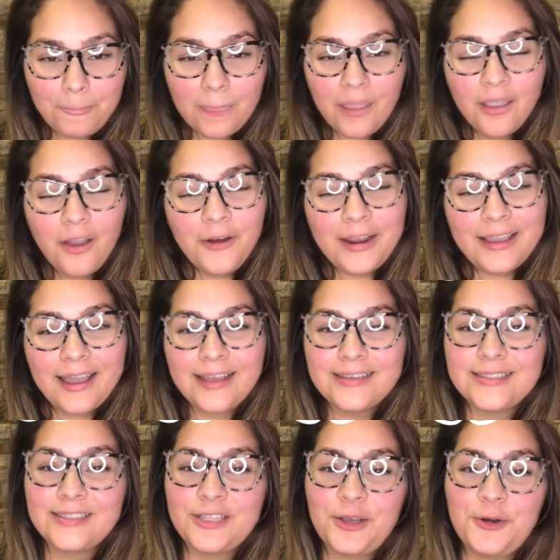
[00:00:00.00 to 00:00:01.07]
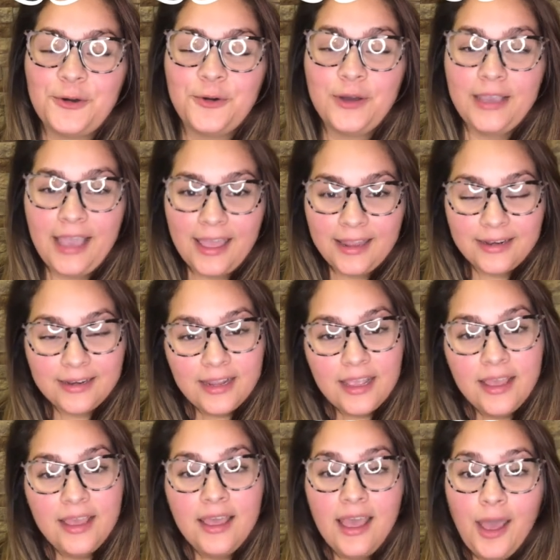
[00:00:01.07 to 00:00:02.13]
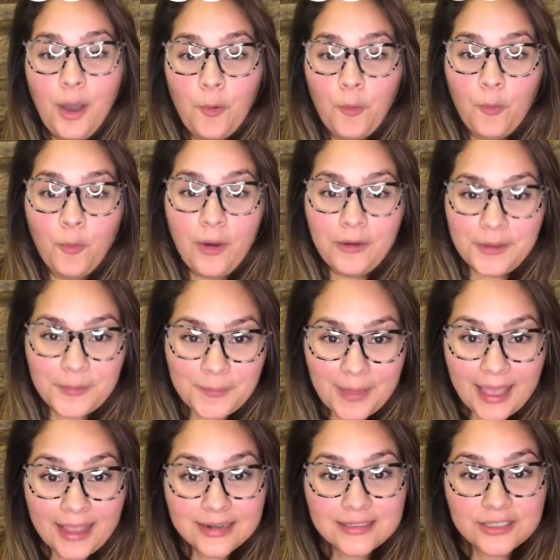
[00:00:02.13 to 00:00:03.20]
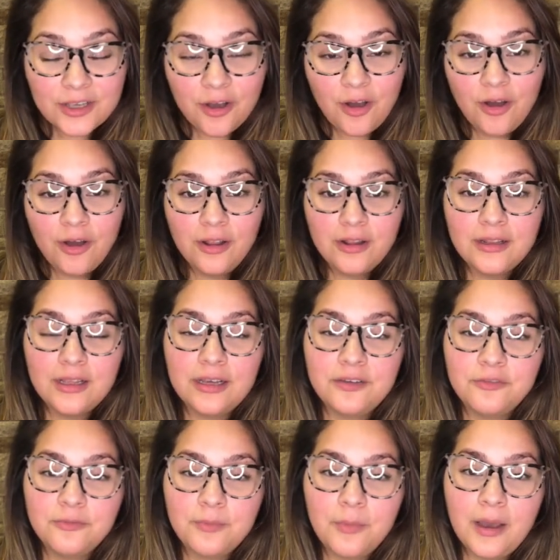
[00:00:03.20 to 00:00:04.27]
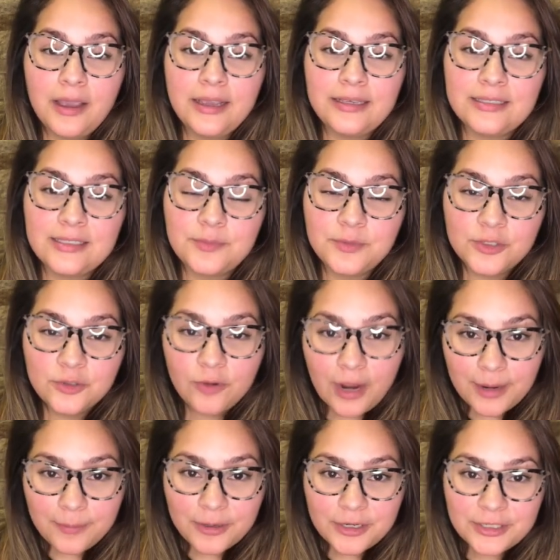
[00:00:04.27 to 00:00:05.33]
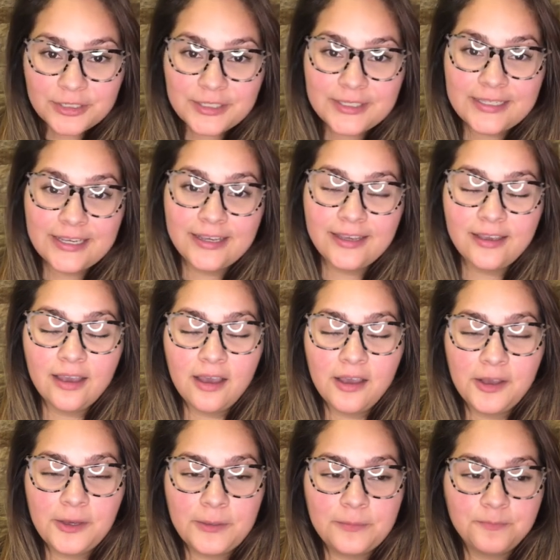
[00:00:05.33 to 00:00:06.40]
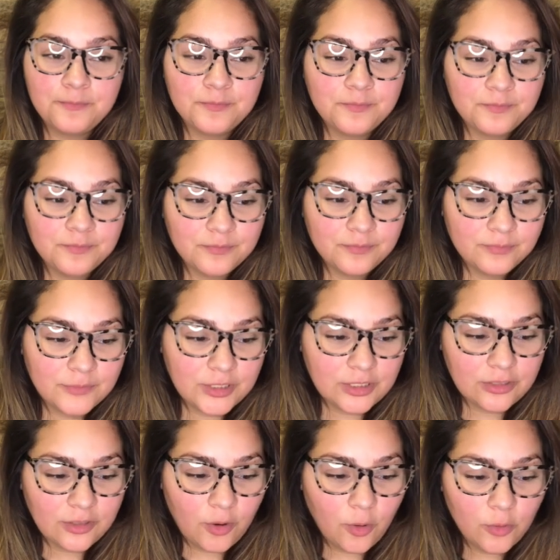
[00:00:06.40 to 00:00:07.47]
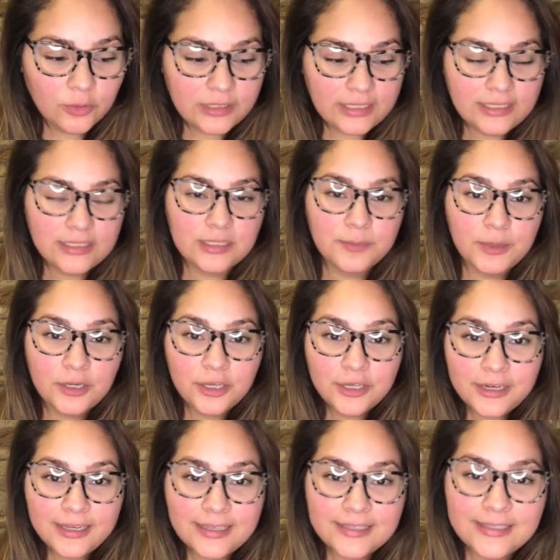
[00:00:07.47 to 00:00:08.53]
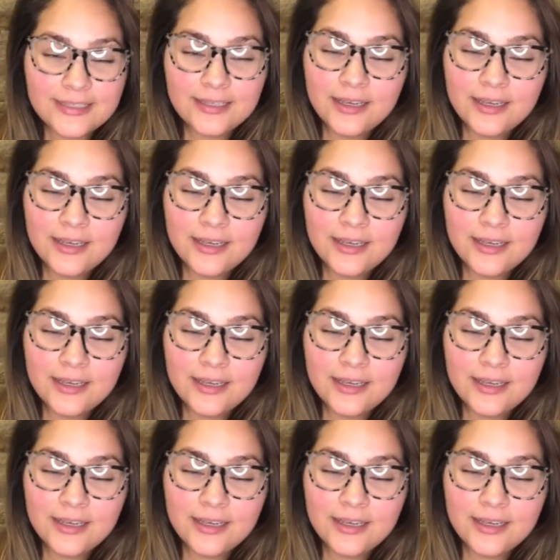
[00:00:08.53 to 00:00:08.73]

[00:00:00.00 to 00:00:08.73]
All right guys, so again, welcome back to all of my subscribers, to the oldies but goodies.